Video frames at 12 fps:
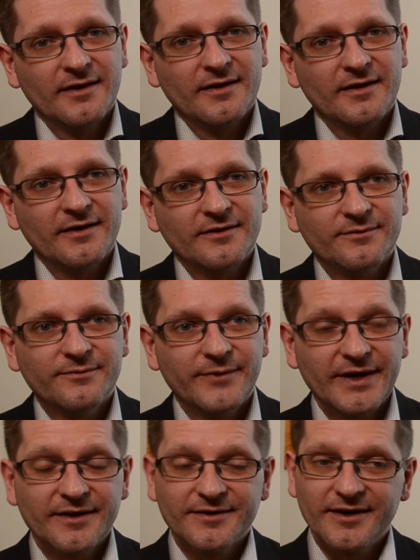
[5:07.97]
And we
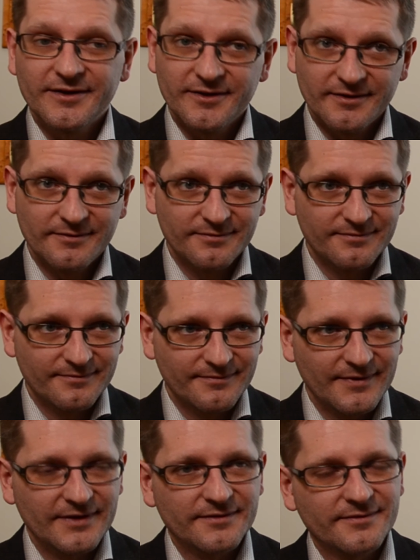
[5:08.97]
conducted
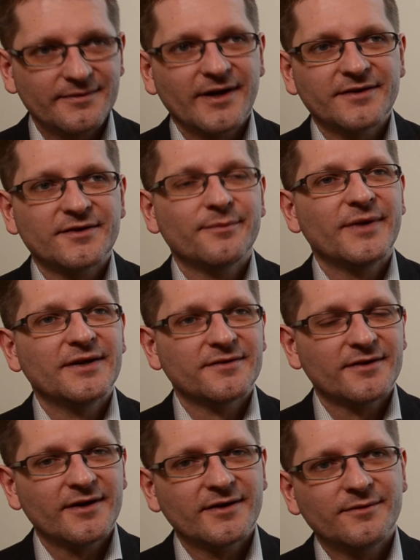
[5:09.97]
a custom-made study